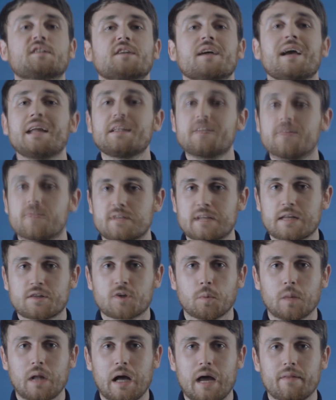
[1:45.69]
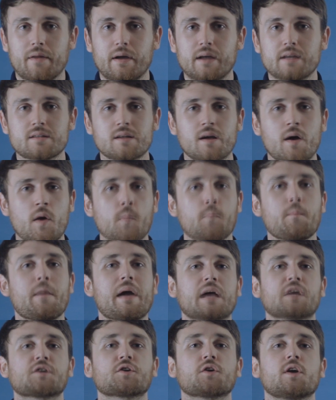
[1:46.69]
changing the setup like this,
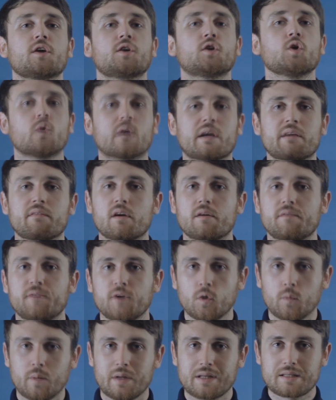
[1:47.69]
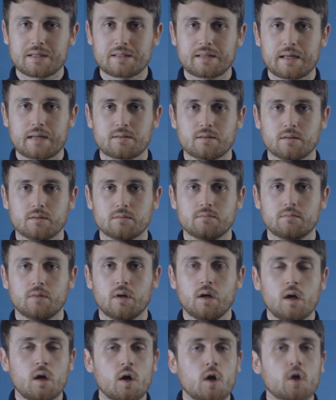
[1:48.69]
make sure you do give it a few minutes to settle.
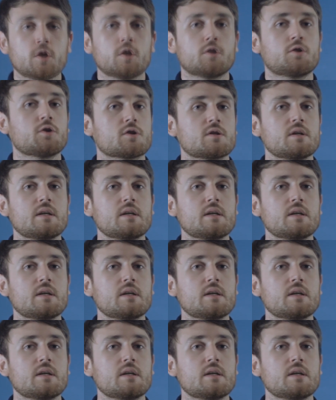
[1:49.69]
You just